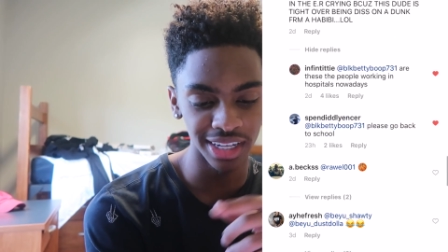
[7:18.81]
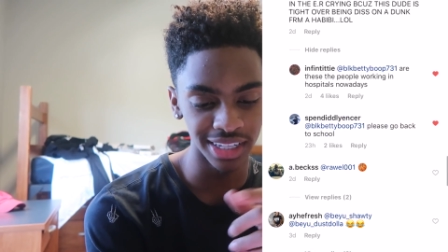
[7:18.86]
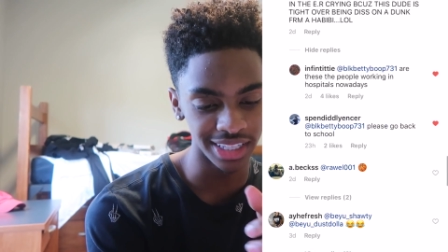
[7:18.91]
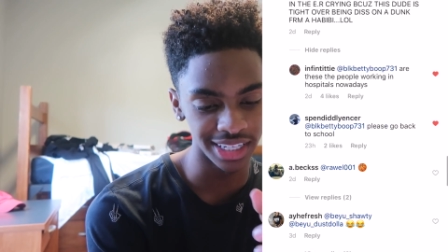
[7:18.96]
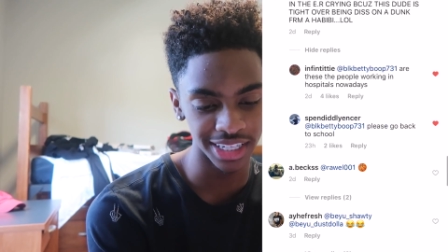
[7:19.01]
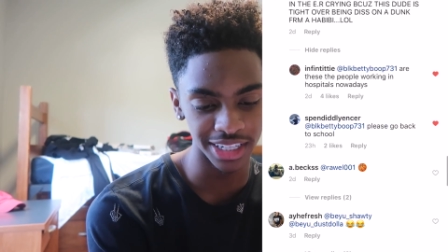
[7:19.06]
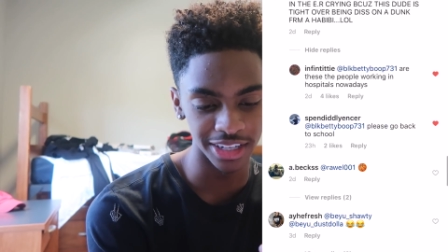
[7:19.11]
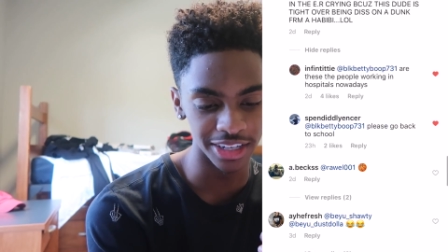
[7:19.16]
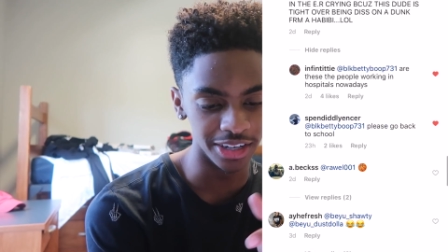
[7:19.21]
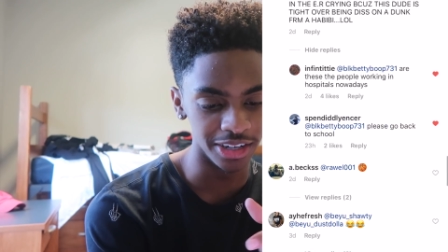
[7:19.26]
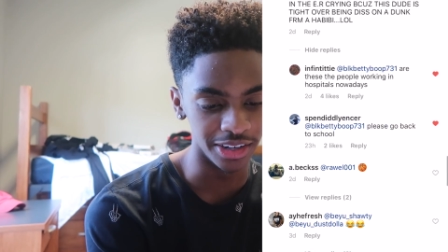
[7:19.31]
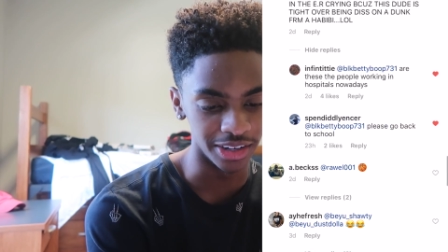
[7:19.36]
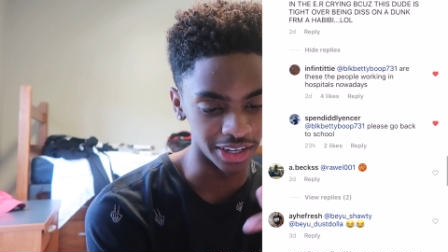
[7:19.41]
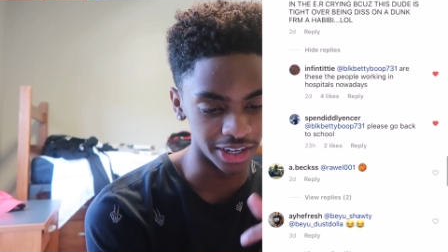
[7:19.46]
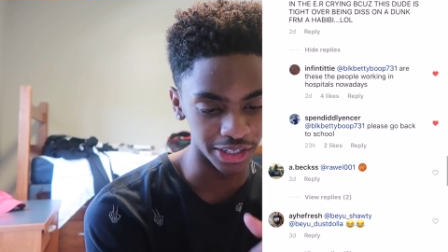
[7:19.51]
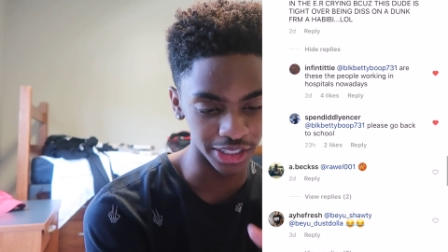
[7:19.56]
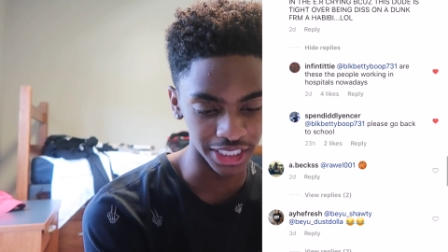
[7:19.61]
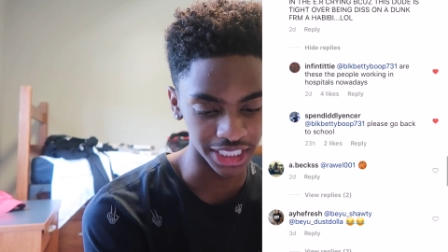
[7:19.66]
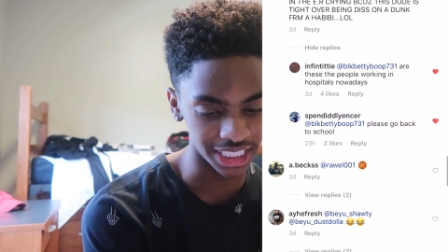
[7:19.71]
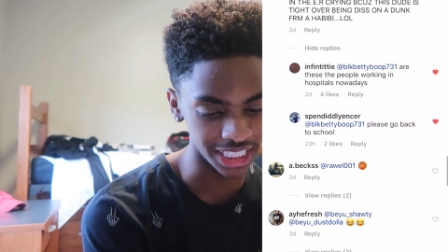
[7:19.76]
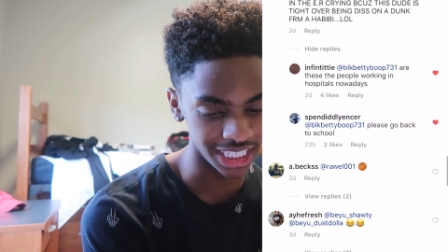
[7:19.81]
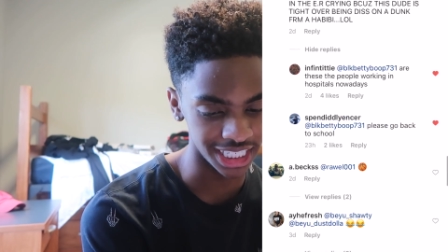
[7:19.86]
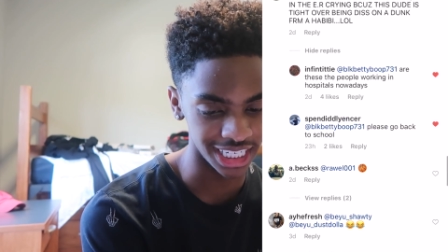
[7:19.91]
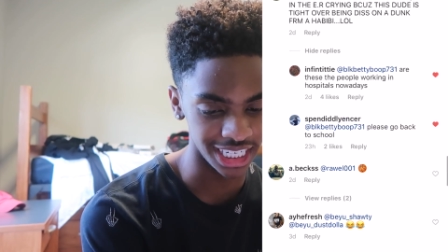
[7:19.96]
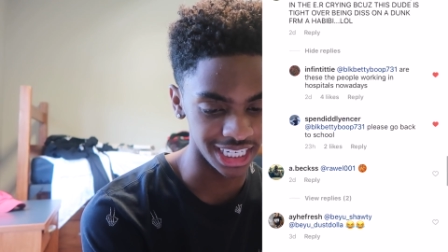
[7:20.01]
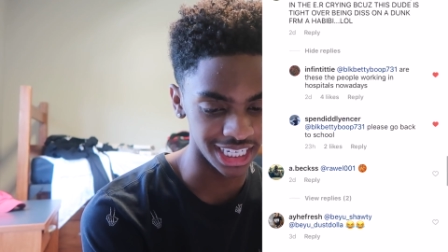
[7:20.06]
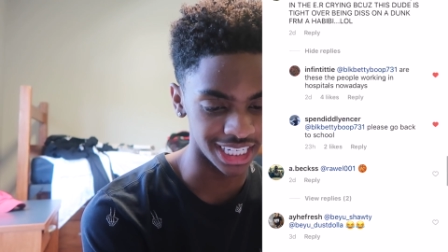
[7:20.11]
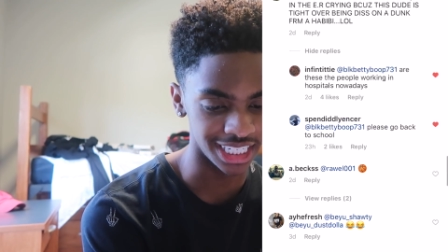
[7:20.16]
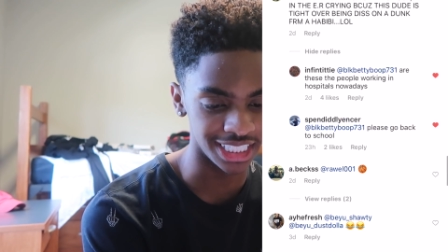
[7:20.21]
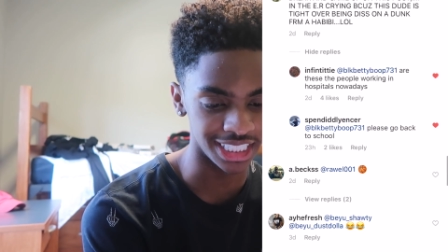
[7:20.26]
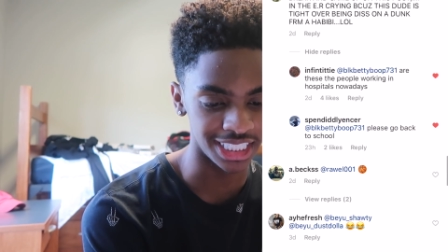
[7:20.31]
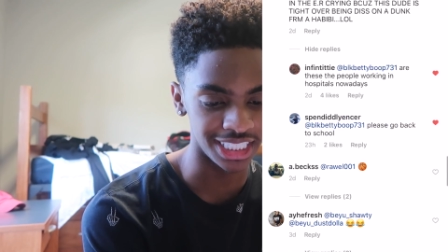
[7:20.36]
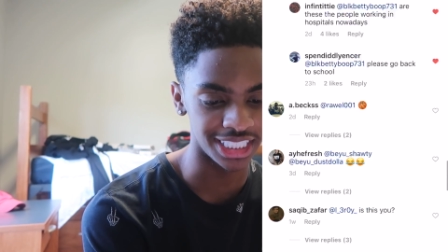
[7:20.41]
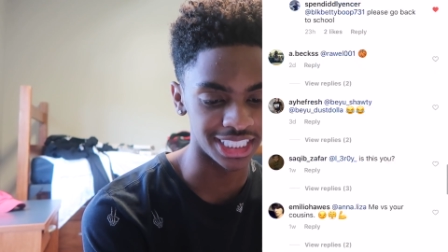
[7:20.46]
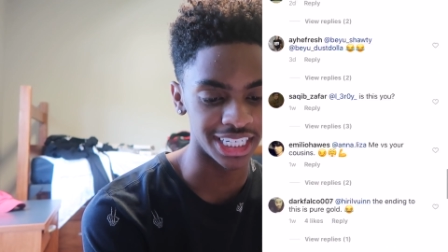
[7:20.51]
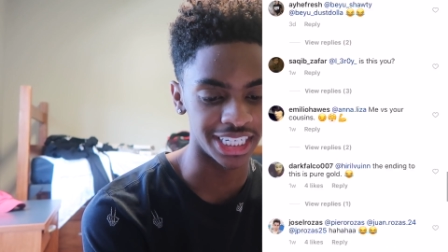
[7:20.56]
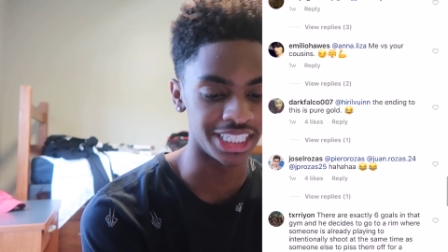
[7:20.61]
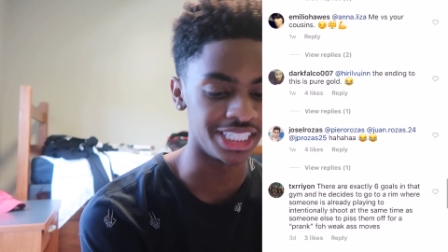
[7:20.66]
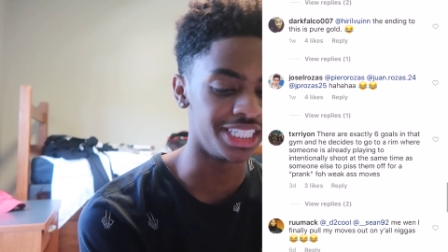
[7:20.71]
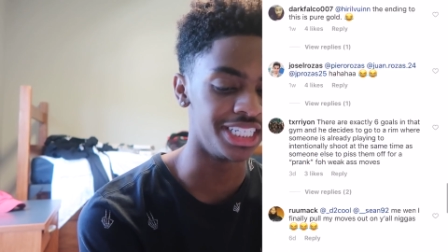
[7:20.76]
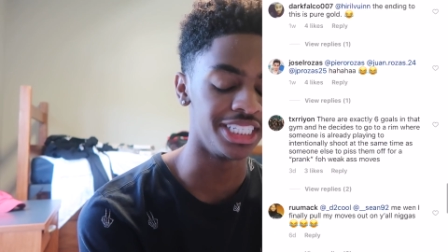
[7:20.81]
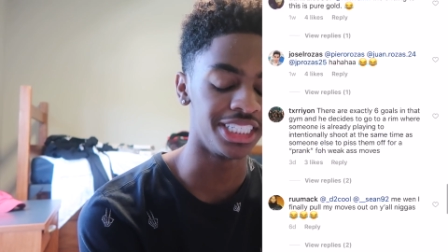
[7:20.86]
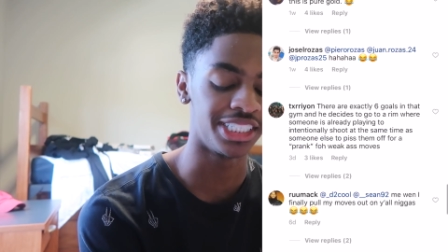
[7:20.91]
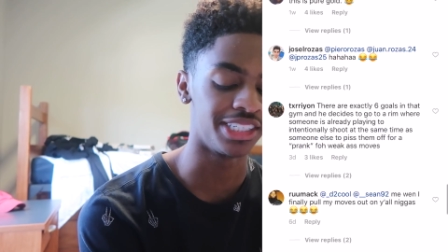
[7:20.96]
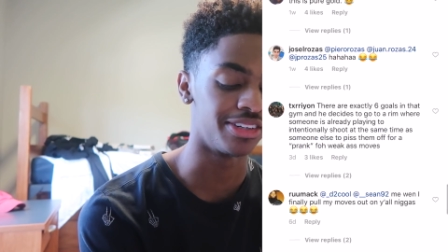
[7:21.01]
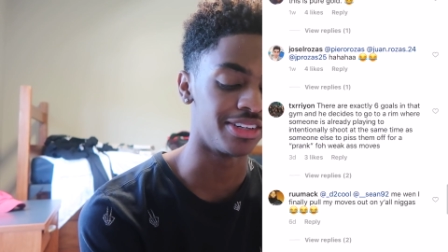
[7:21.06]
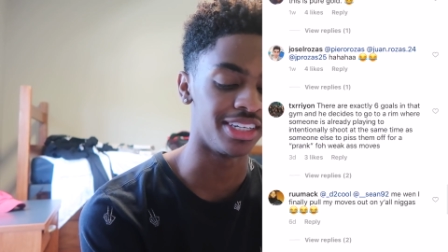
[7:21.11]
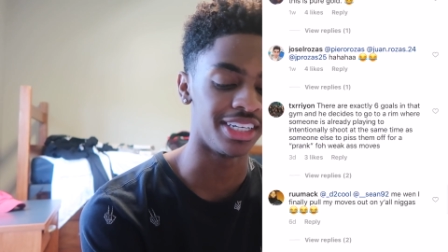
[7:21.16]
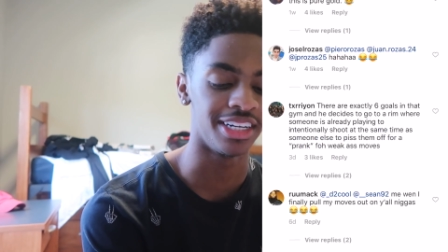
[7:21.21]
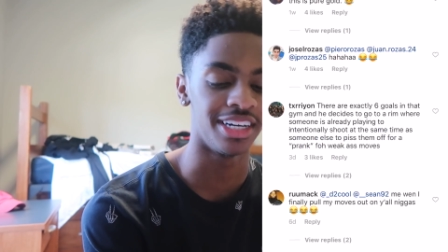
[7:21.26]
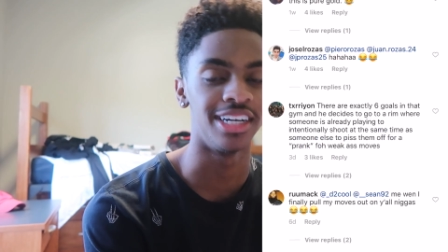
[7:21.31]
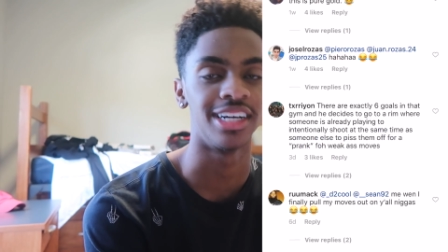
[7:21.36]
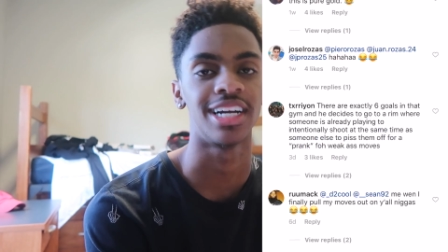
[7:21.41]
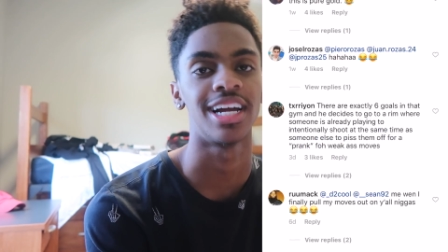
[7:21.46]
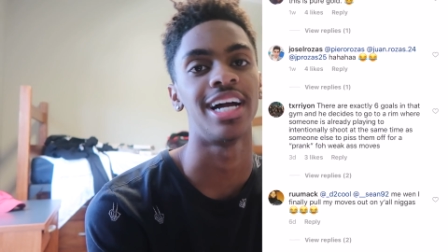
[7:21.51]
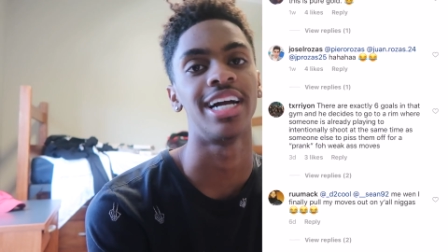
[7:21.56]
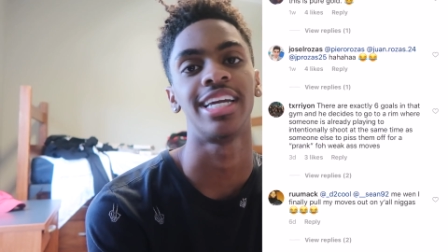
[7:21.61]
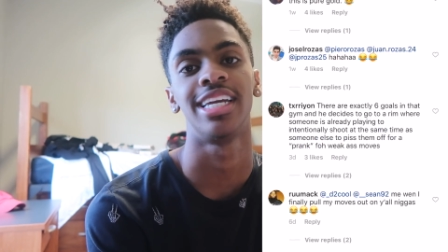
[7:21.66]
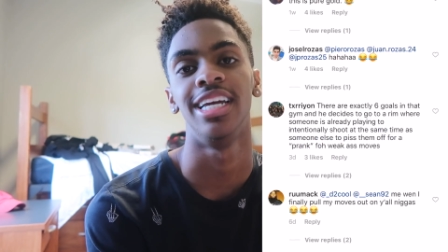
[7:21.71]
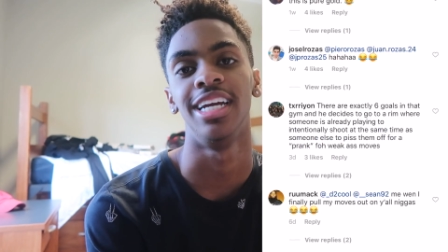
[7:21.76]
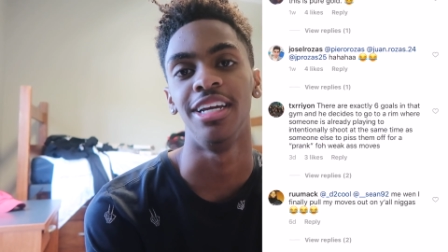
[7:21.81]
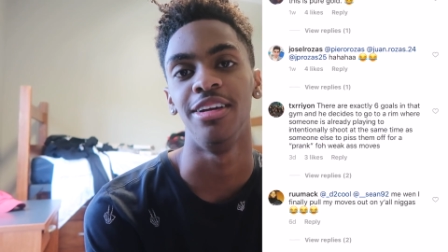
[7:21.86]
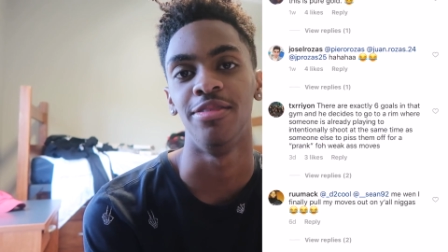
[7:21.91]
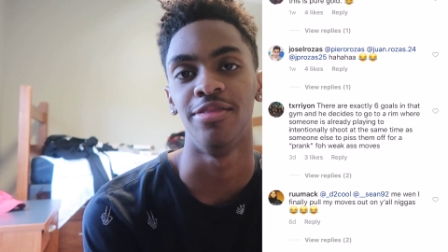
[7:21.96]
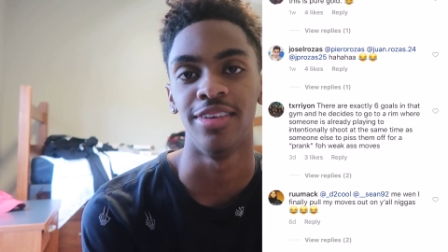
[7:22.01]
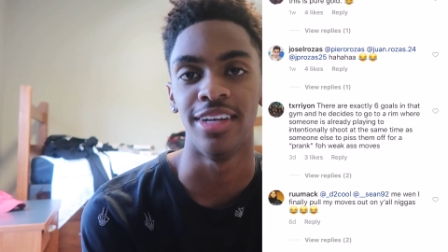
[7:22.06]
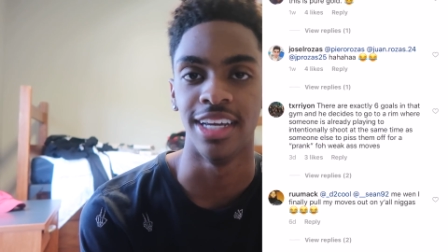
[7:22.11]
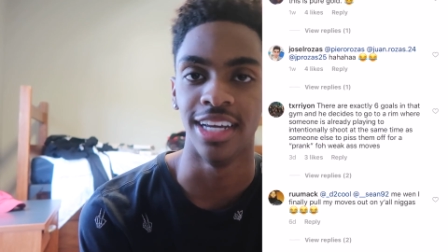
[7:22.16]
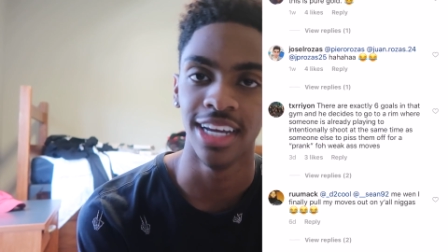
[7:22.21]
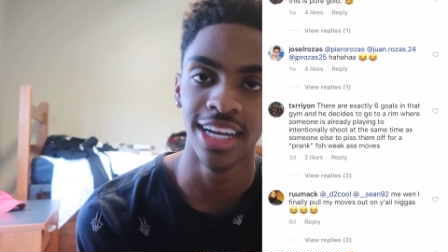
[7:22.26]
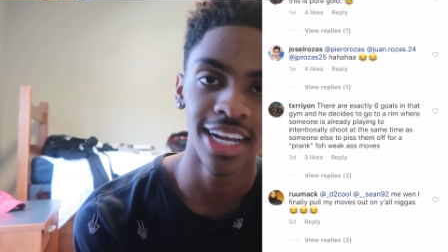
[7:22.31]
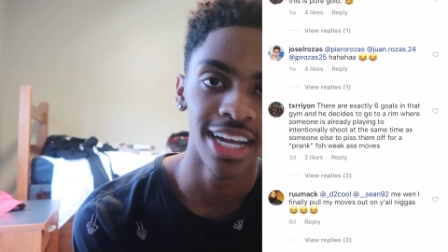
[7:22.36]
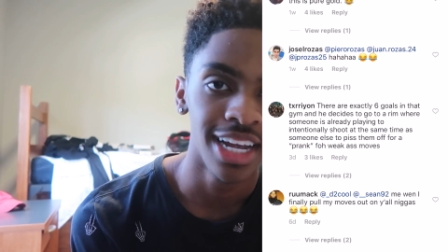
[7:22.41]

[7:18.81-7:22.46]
the little nurse thingy, and then she took a diss on dunk. I can't even.